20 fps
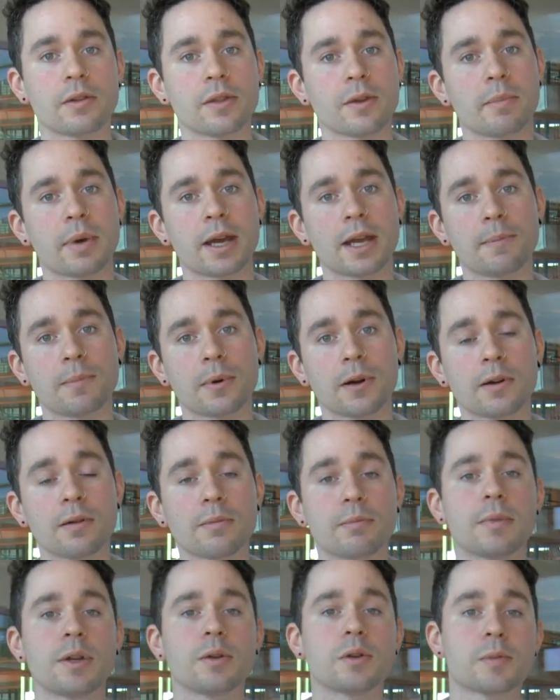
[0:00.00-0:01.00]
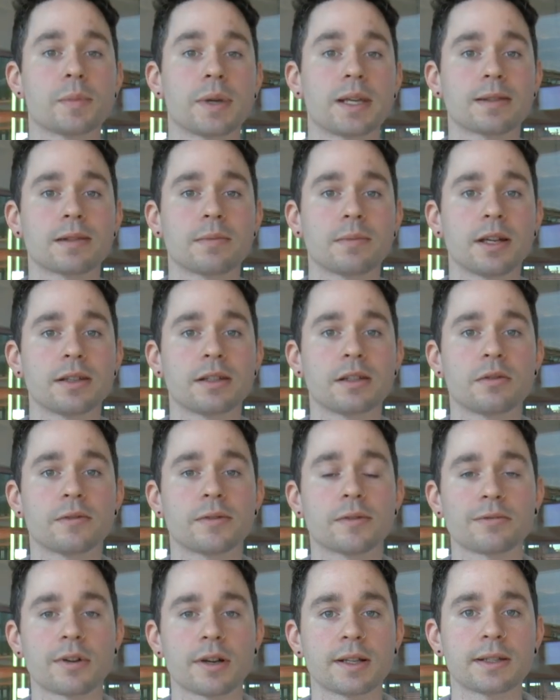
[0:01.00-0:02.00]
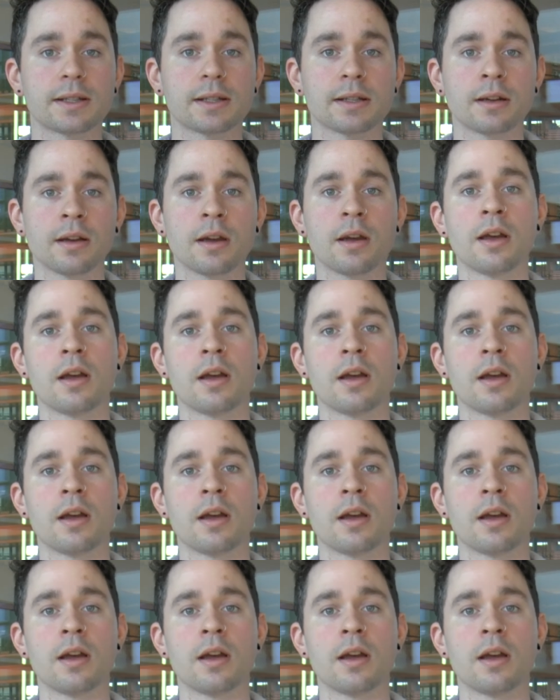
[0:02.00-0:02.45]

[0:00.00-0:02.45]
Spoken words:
on the paper, which makes them ideal for writing.